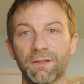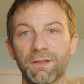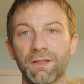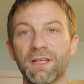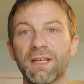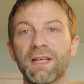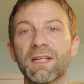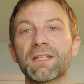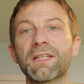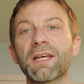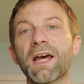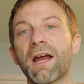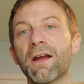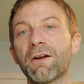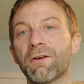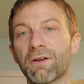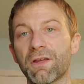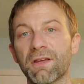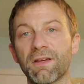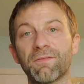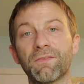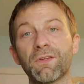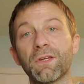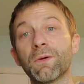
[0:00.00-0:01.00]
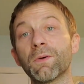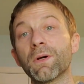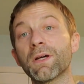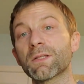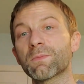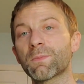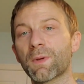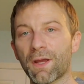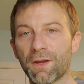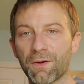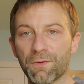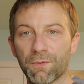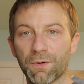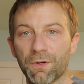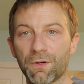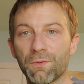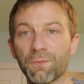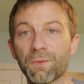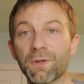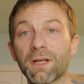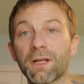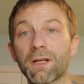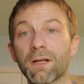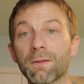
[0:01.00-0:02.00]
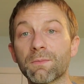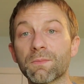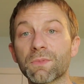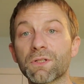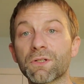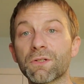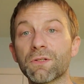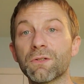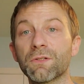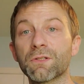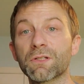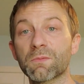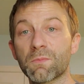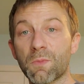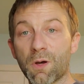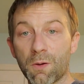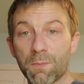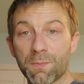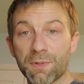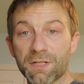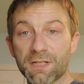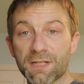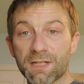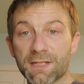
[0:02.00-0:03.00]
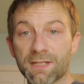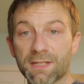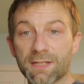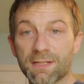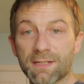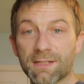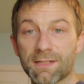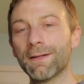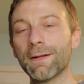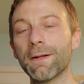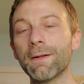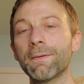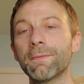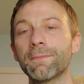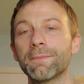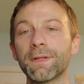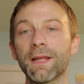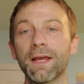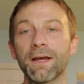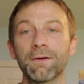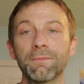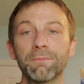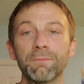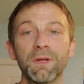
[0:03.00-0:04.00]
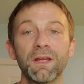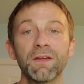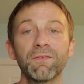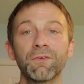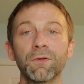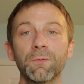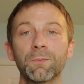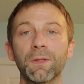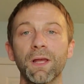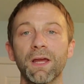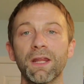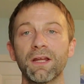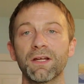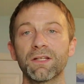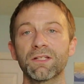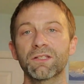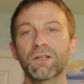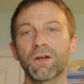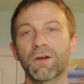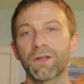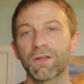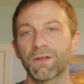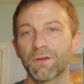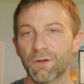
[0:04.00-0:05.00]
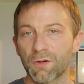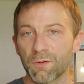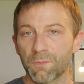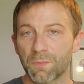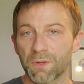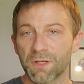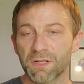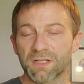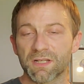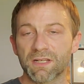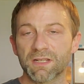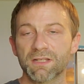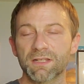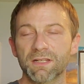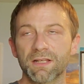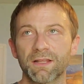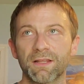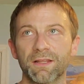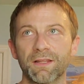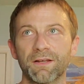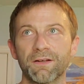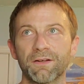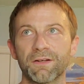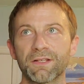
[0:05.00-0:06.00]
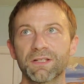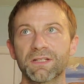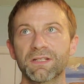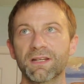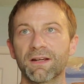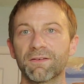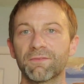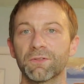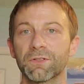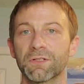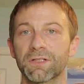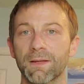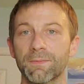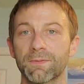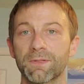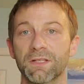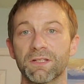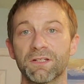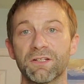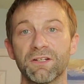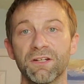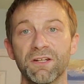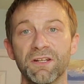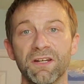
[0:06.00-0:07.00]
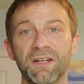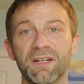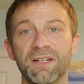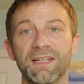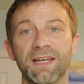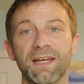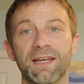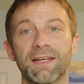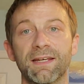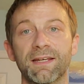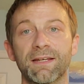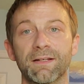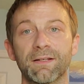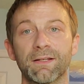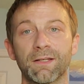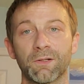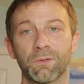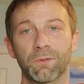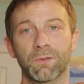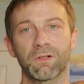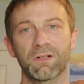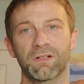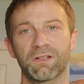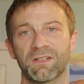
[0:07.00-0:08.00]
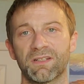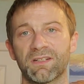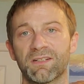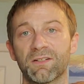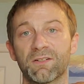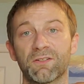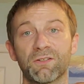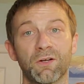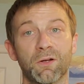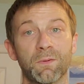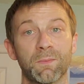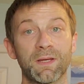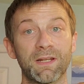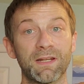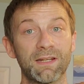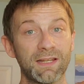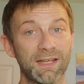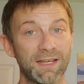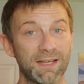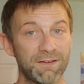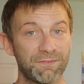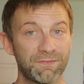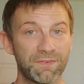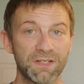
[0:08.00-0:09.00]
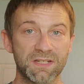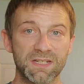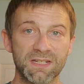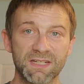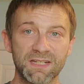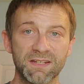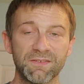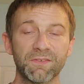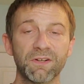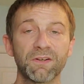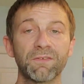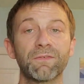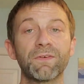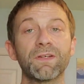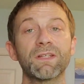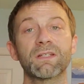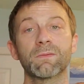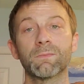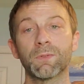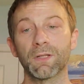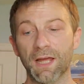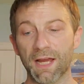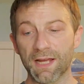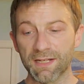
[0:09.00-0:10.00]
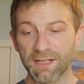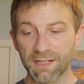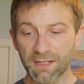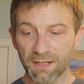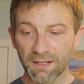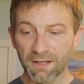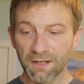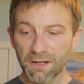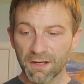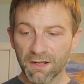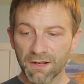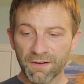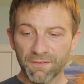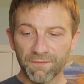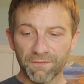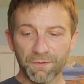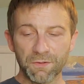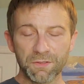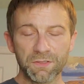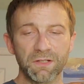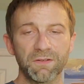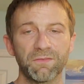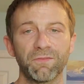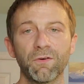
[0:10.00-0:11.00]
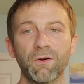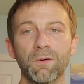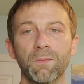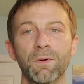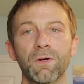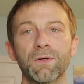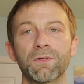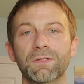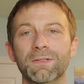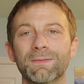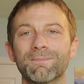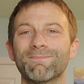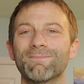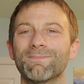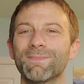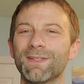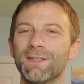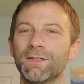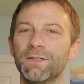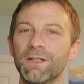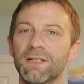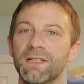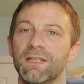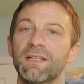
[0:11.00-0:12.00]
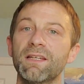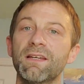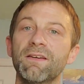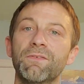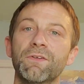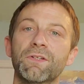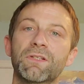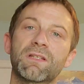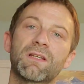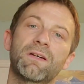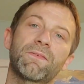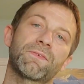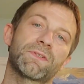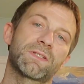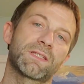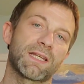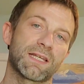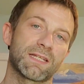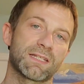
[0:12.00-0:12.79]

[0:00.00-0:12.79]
the entirety of the U.S. payroll when it comes to small businesses. Now, if you're planning on starting your own business, there is several steps that you need to take in order to determine if this is even a feasible idea. First and foremost, you need to give yourself a